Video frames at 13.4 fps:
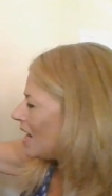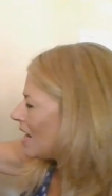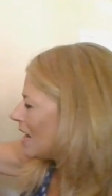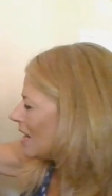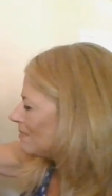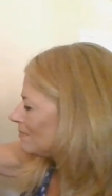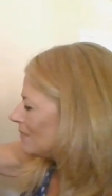
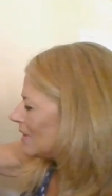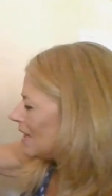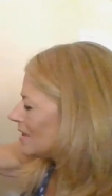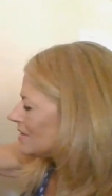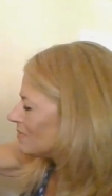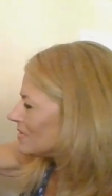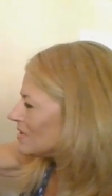Um, it
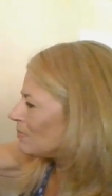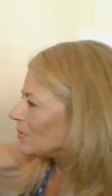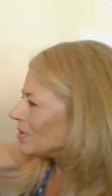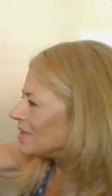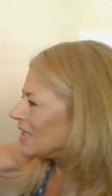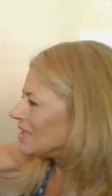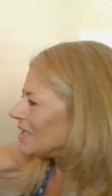has some
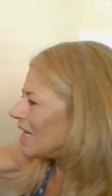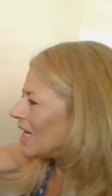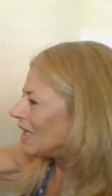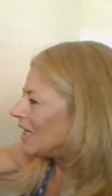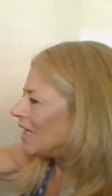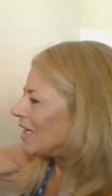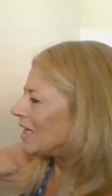zipper
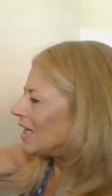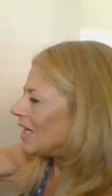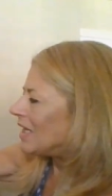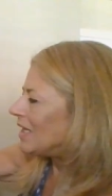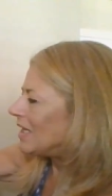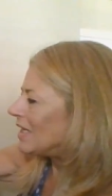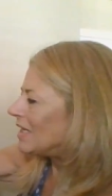detailing.
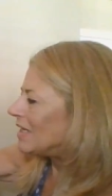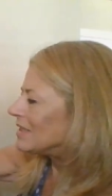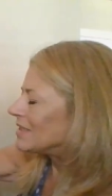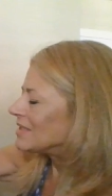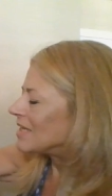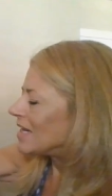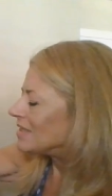It
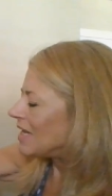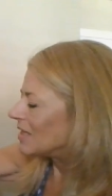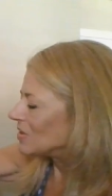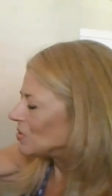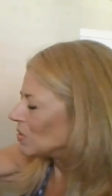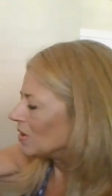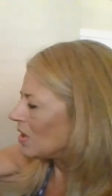is a size
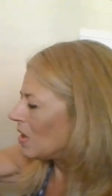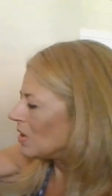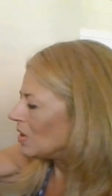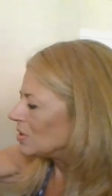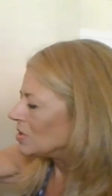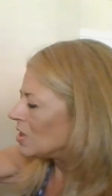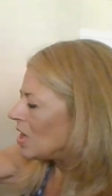extra
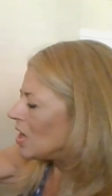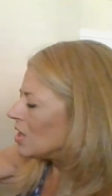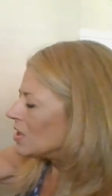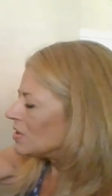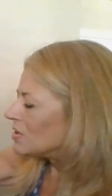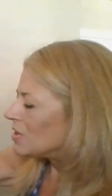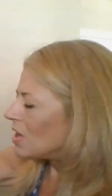large.
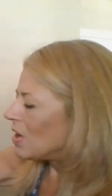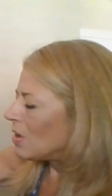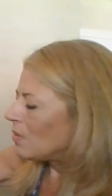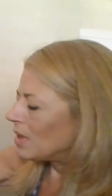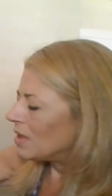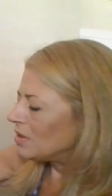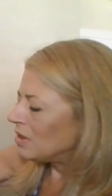
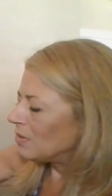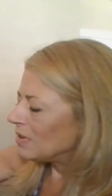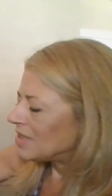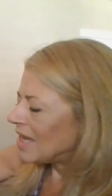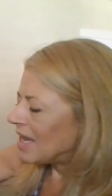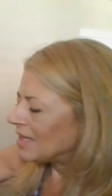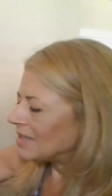So new
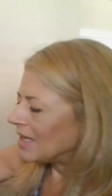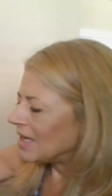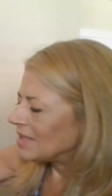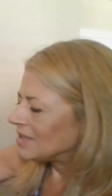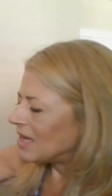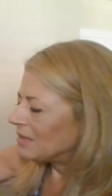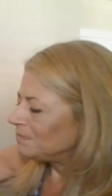with tags, like
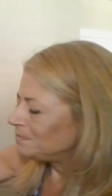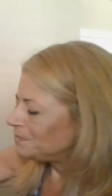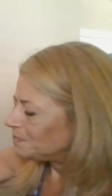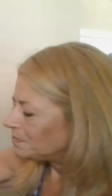I said.